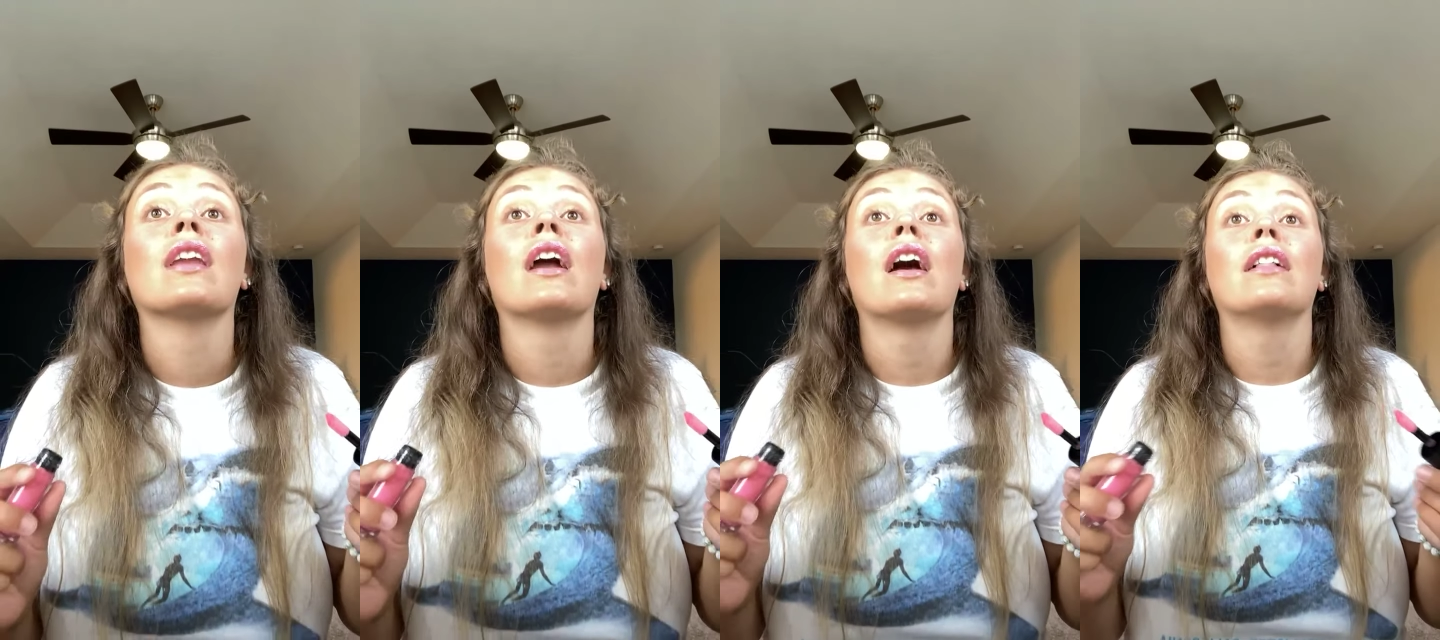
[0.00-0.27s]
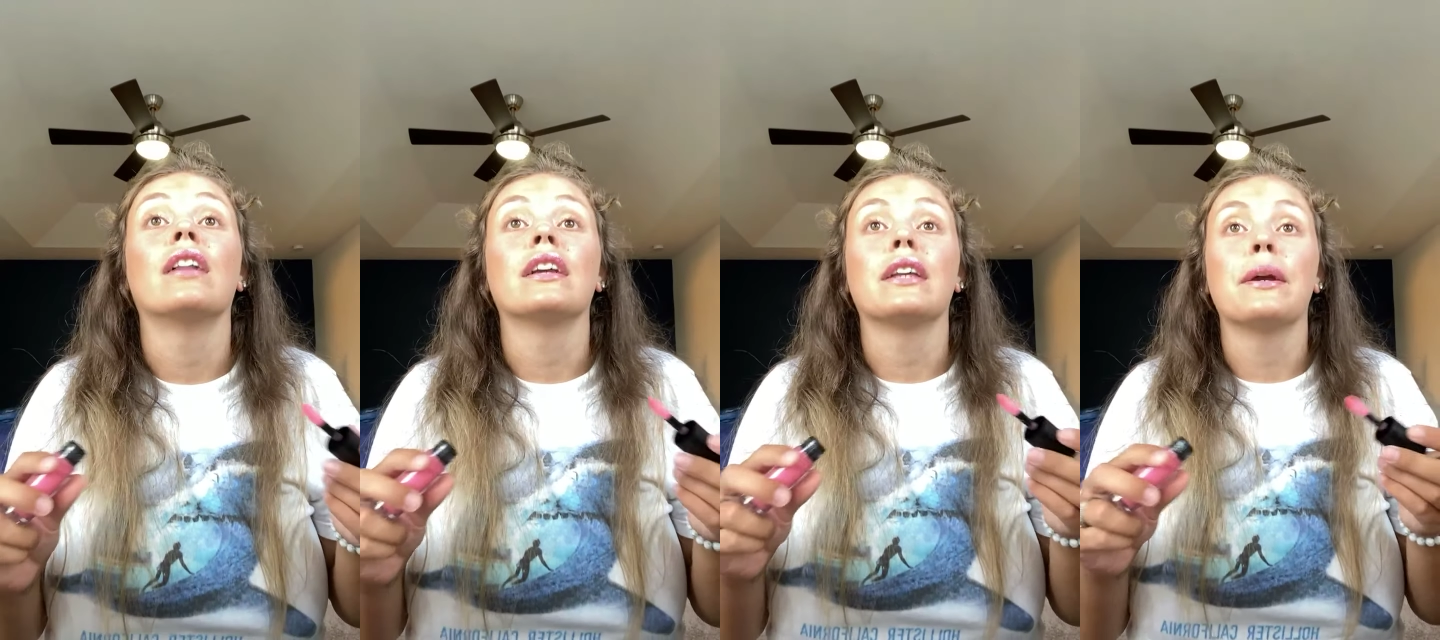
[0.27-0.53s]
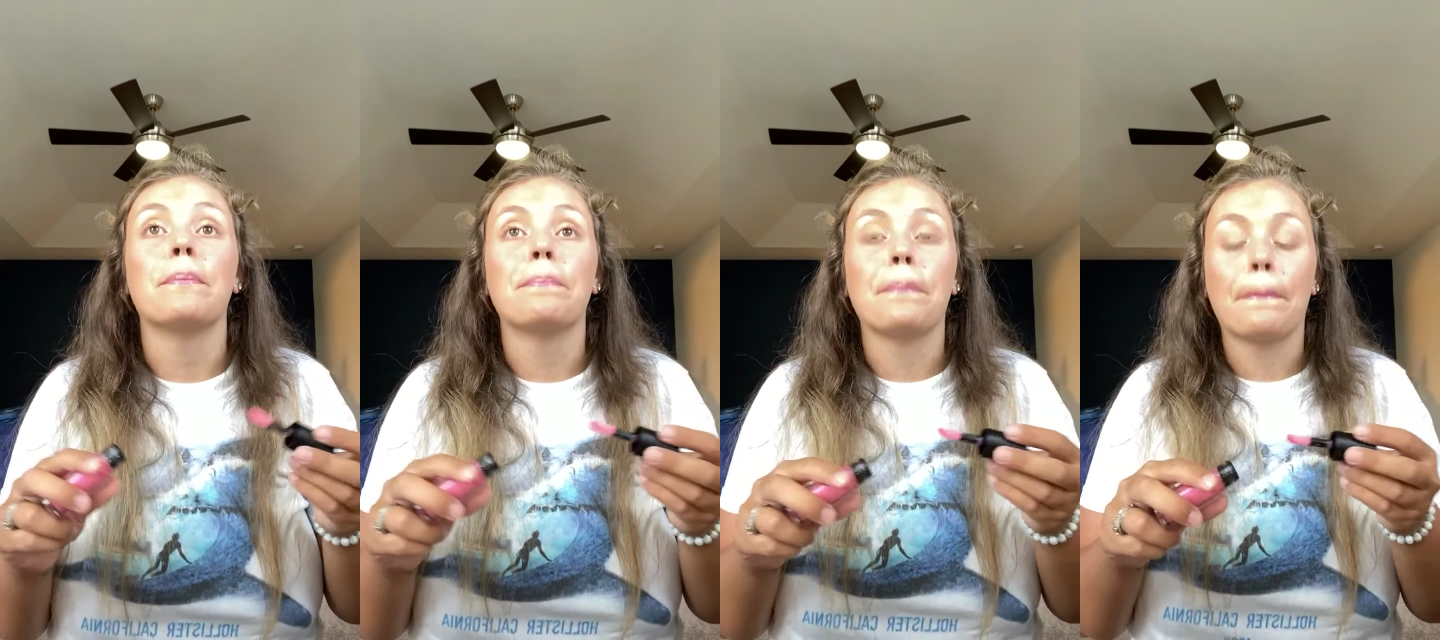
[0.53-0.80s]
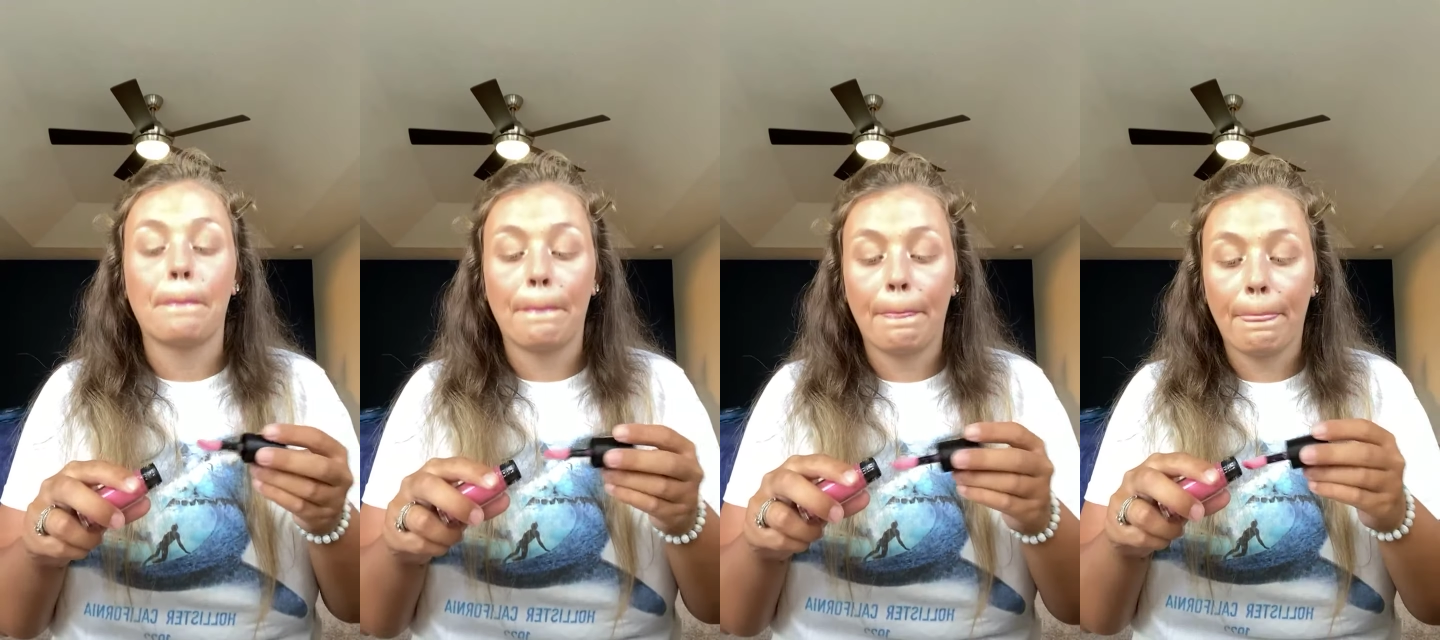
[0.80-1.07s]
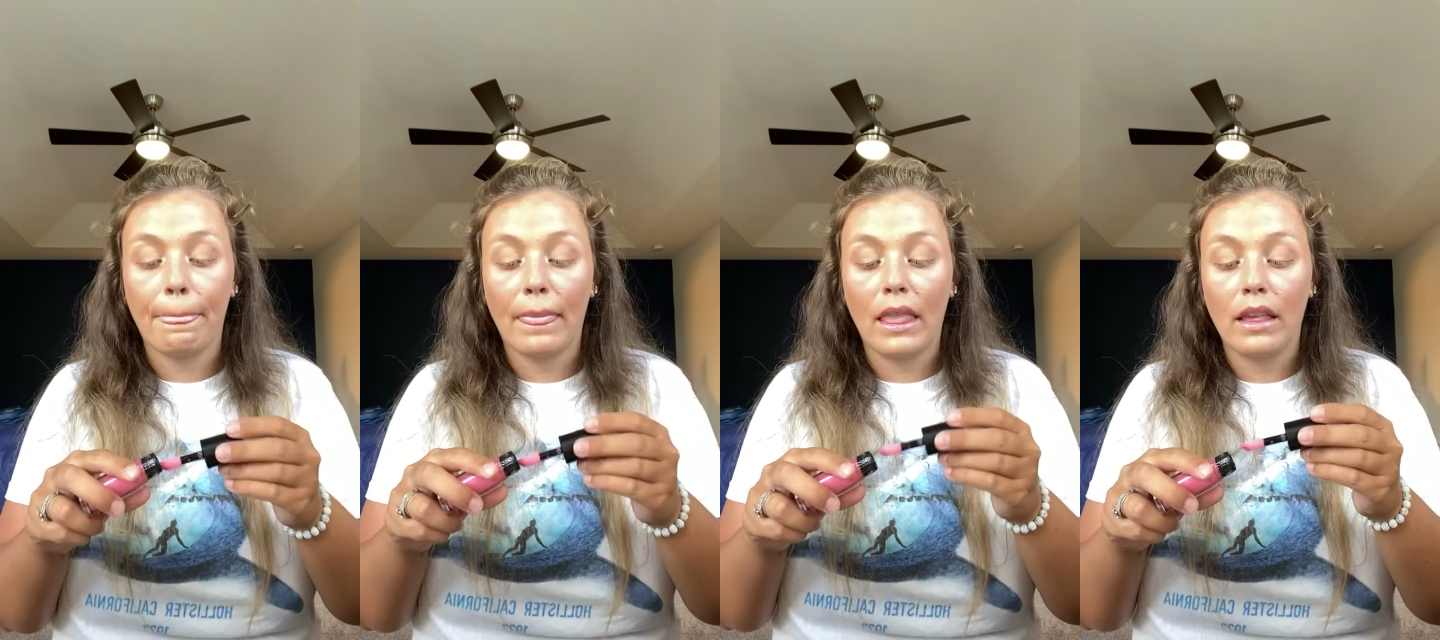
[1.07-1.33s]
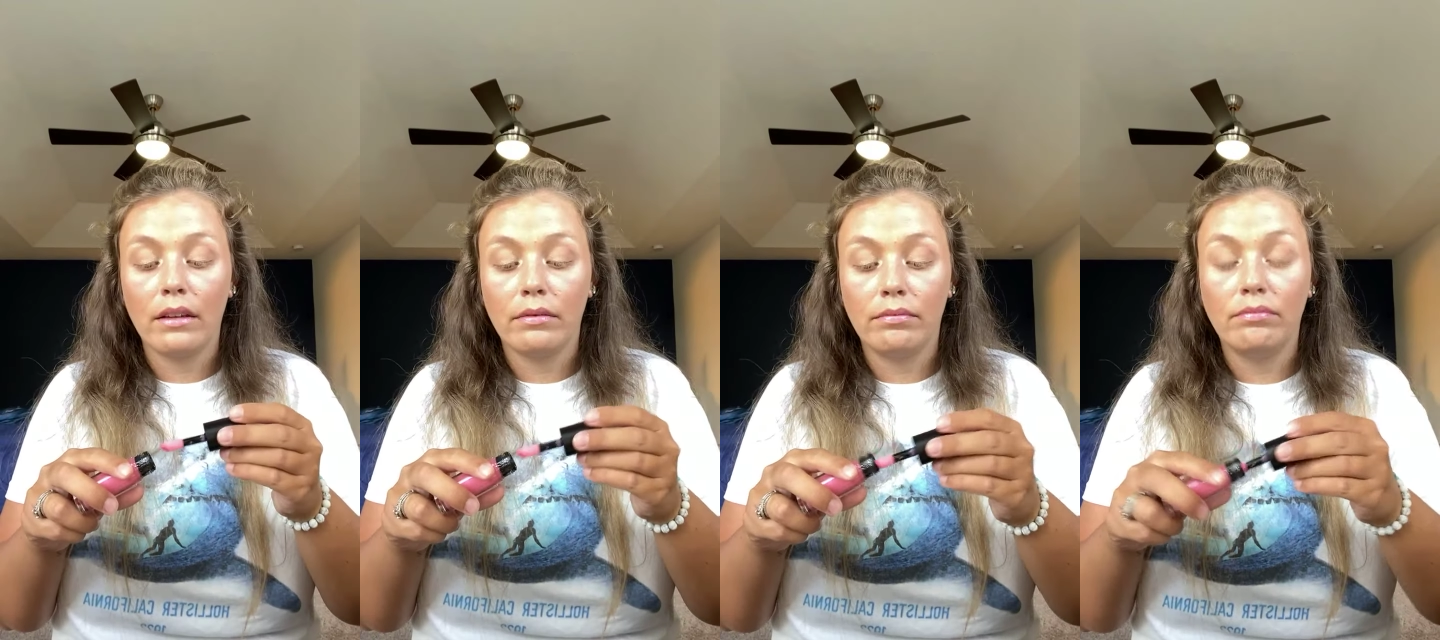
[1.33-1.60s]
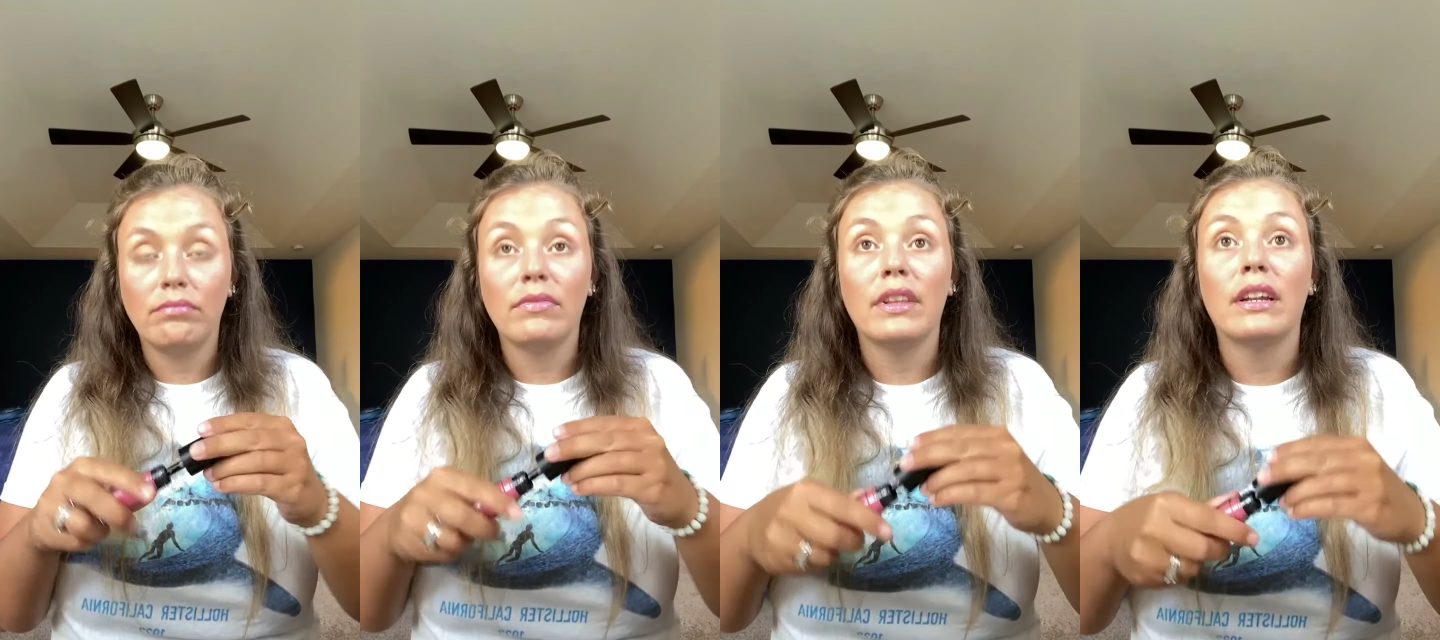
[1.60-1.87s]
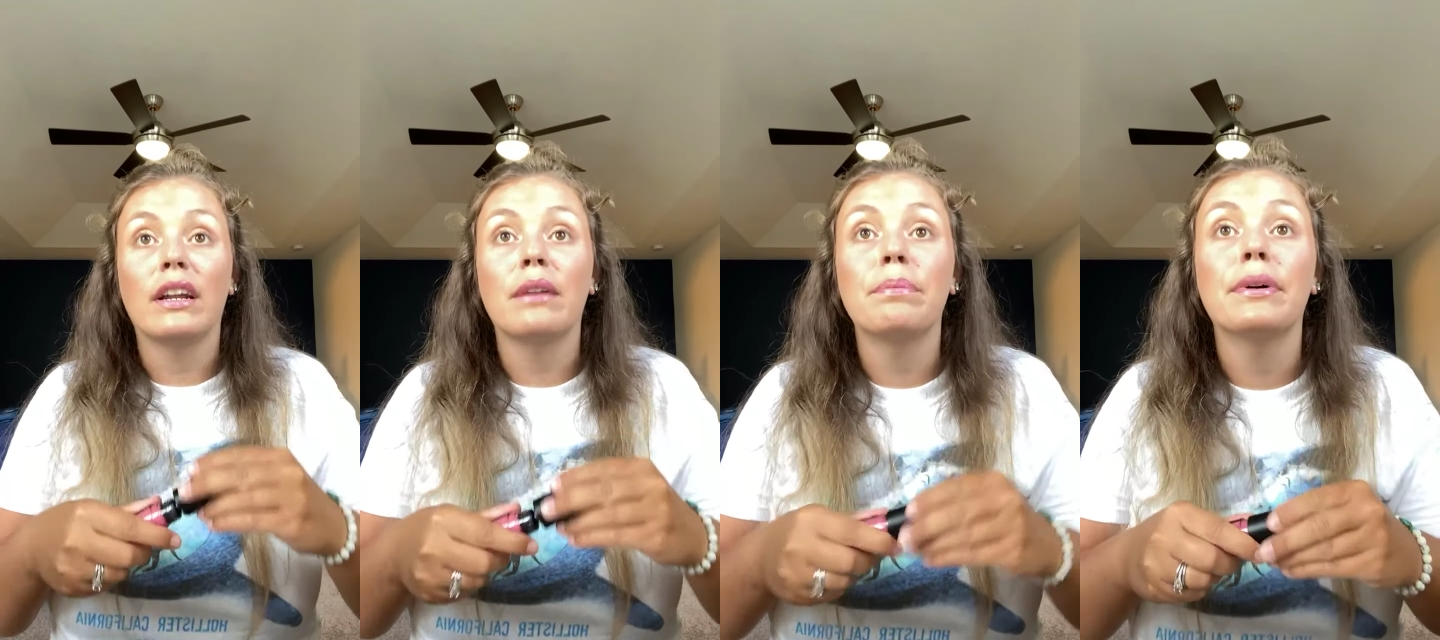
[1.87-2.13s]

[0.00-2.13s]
I like it. And I